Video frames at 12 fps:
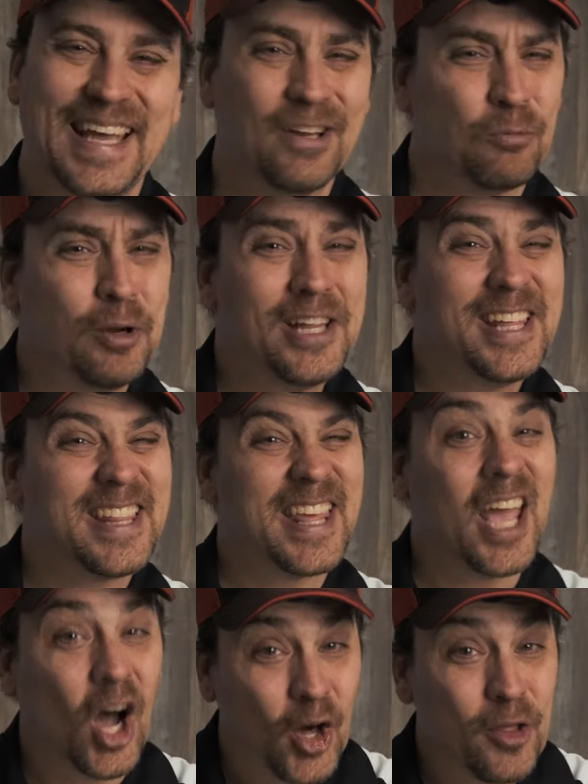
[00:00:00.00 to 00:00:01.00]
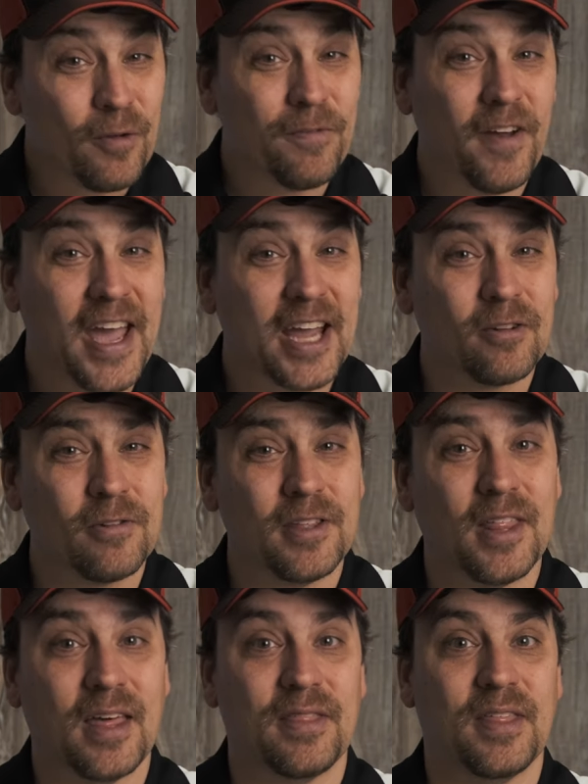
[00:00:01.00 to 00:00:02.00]
And really the other factor
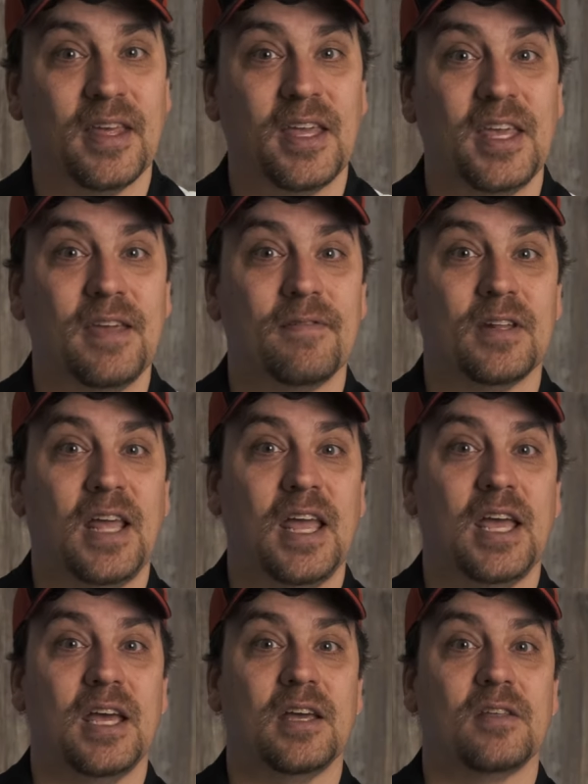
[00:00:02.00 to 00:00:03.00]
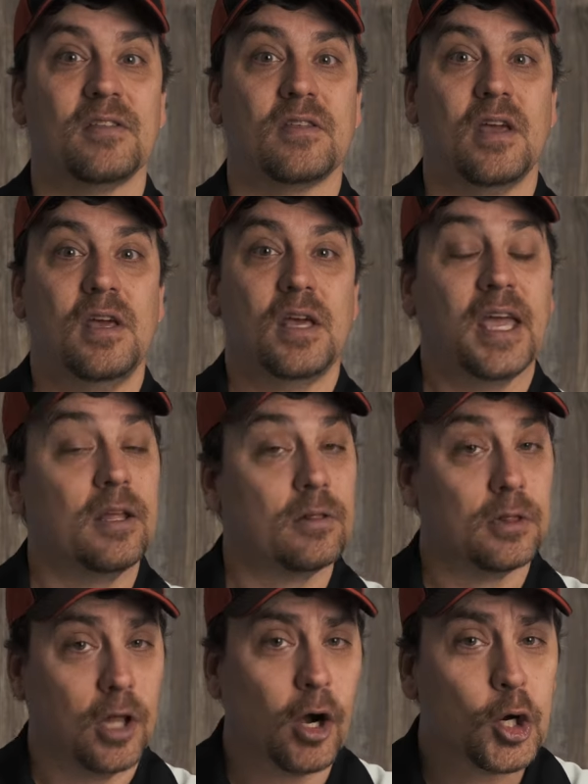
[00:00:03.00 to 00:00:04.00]
that I think even has a
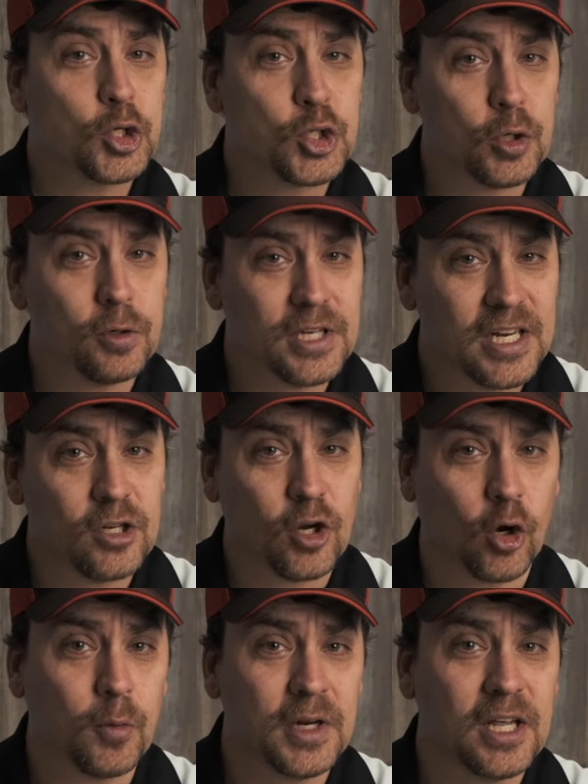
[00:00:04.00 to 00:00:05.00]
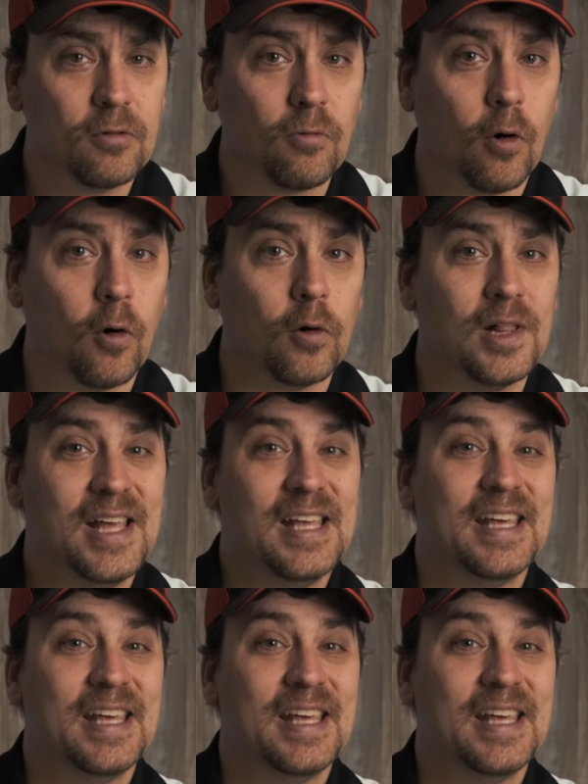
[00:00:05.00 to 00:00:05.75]
larger determining role